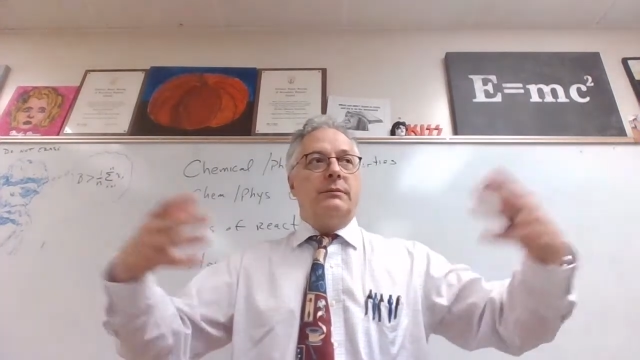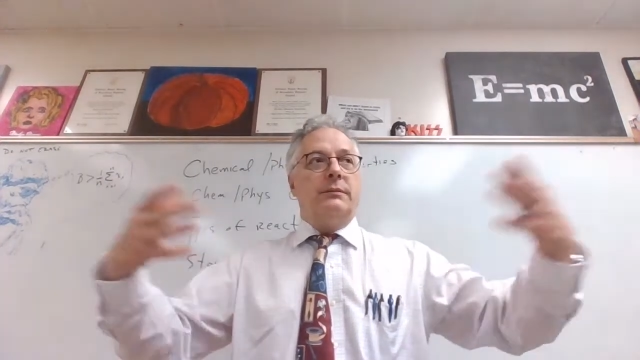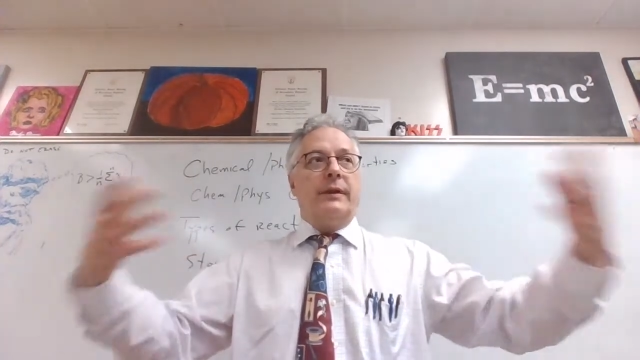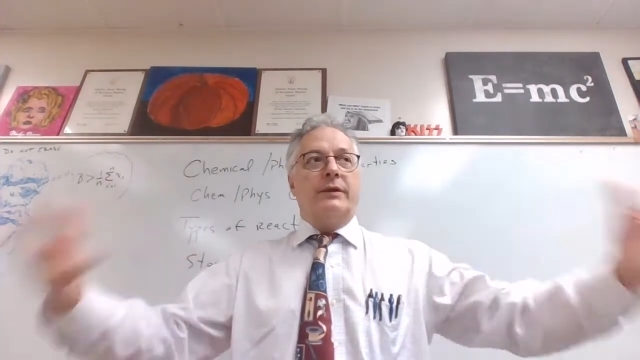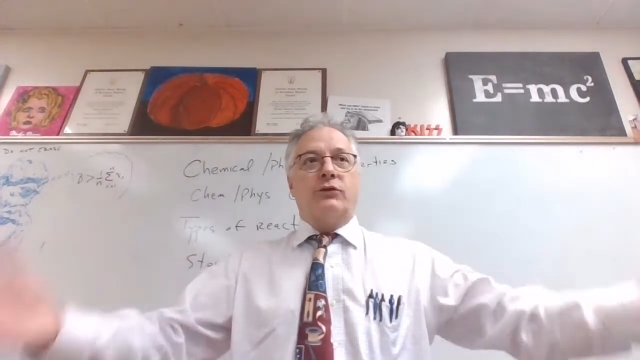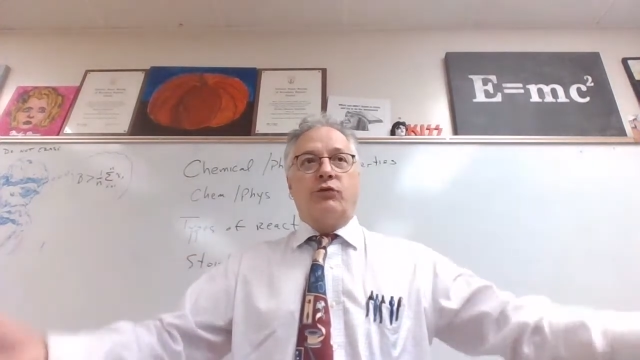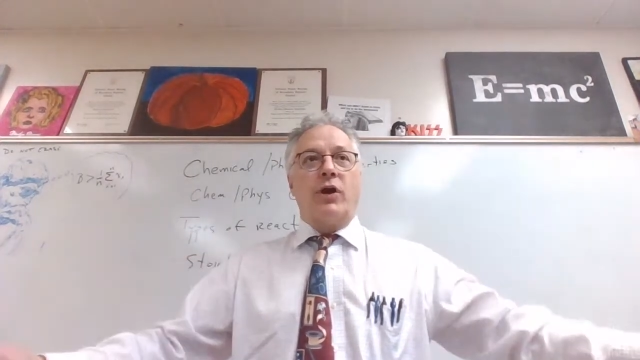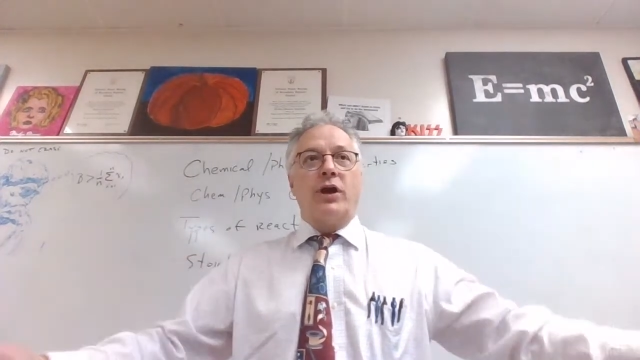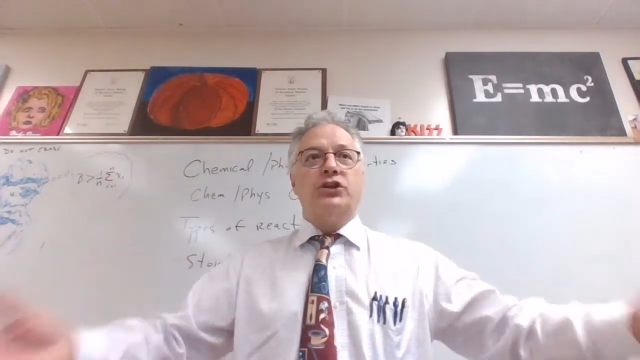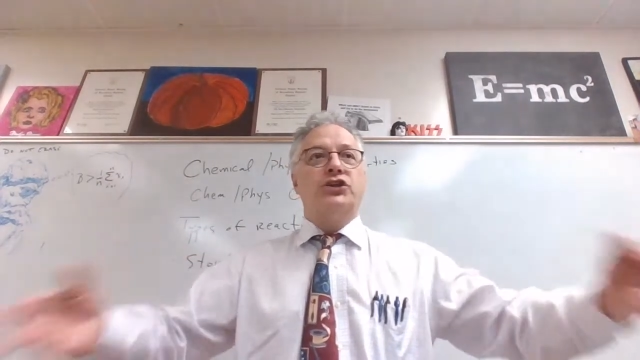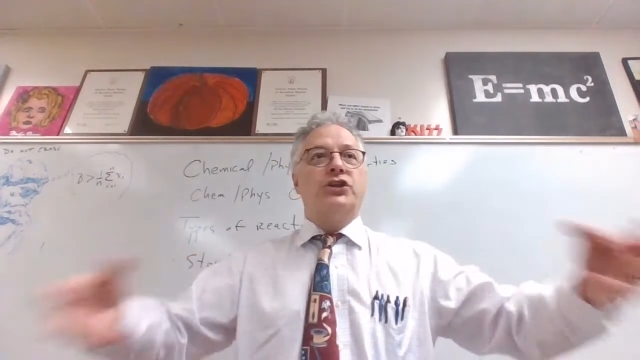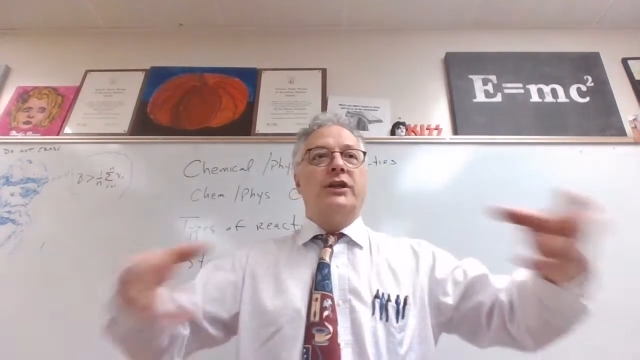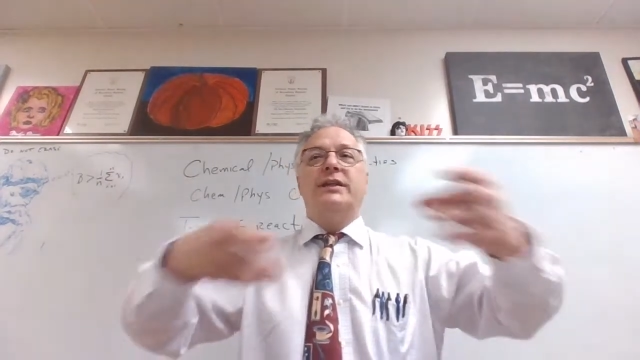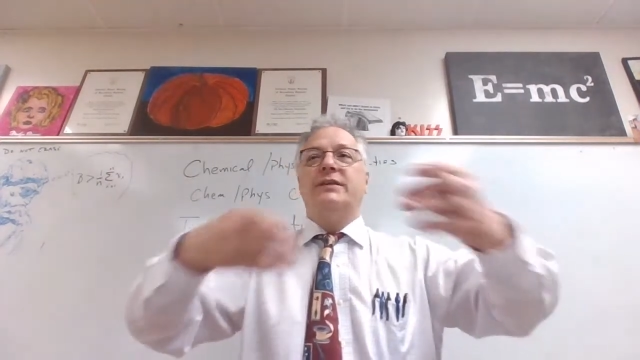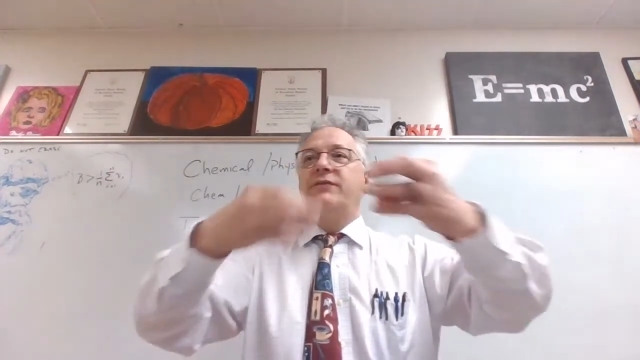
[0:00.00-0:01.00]
get
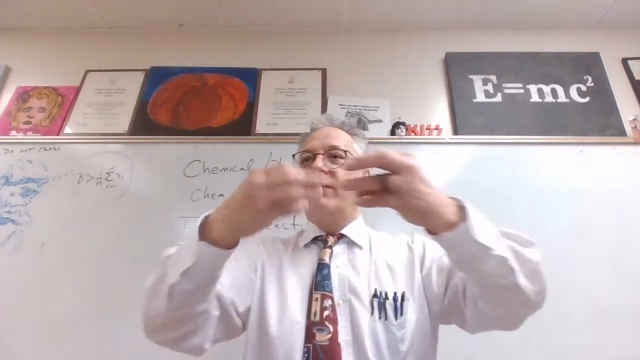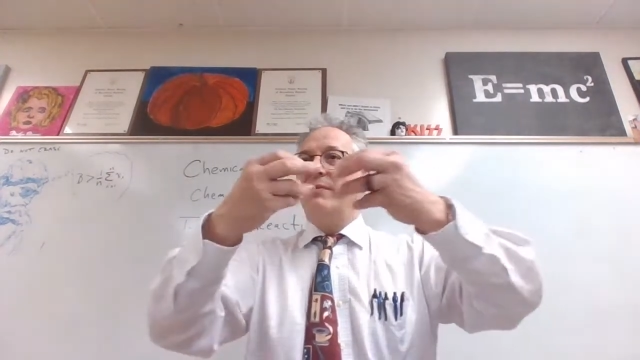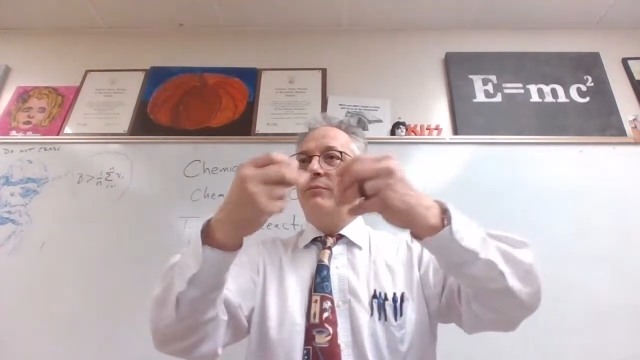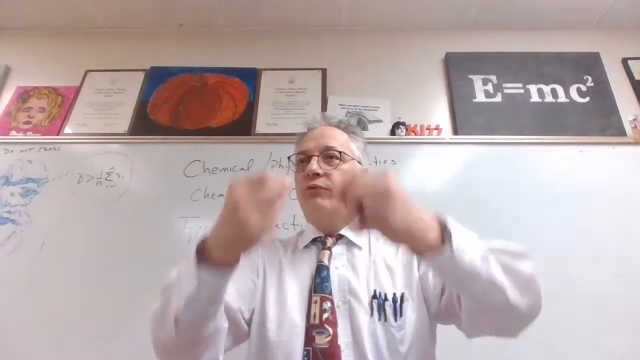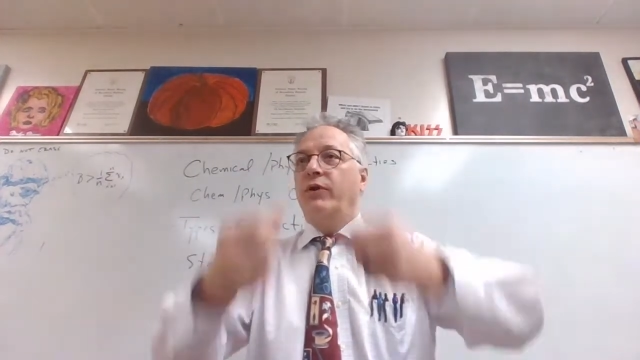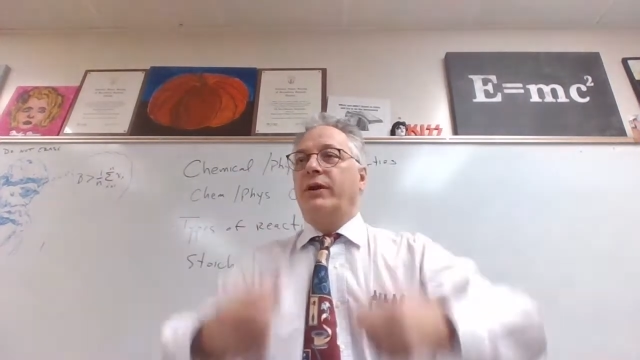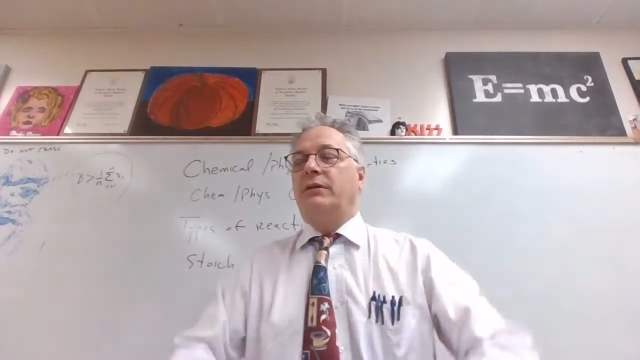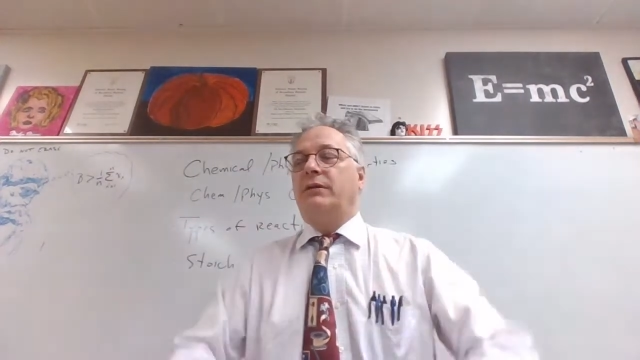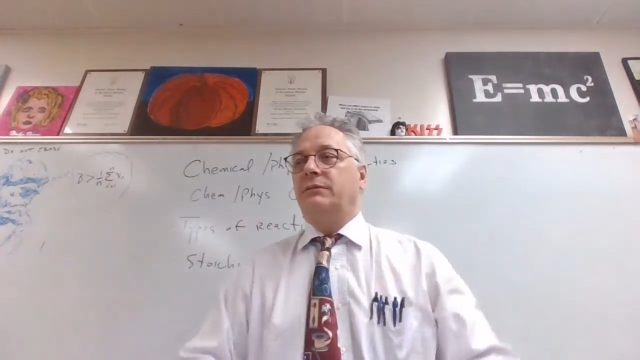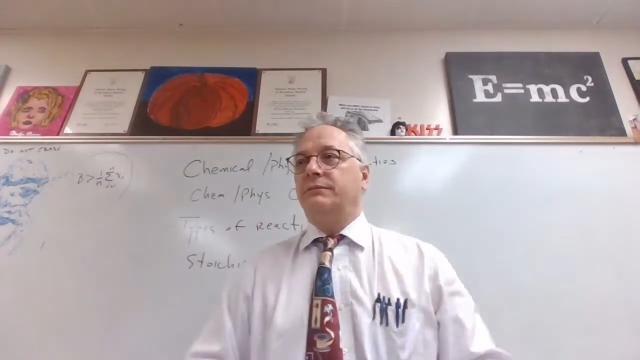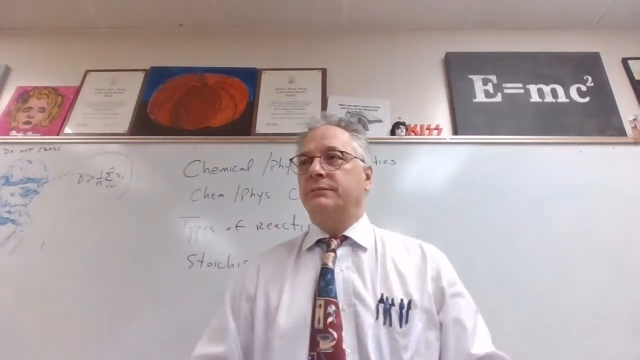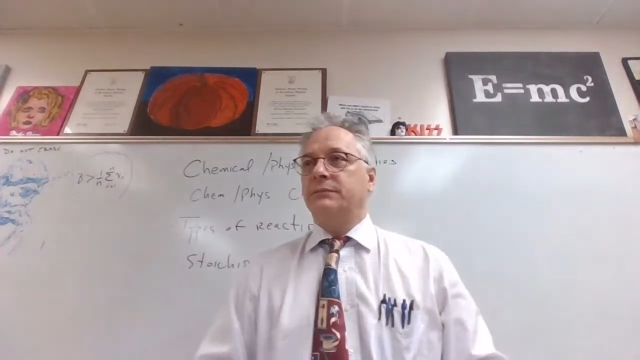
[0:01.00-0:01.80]
crushed and it's very brittle.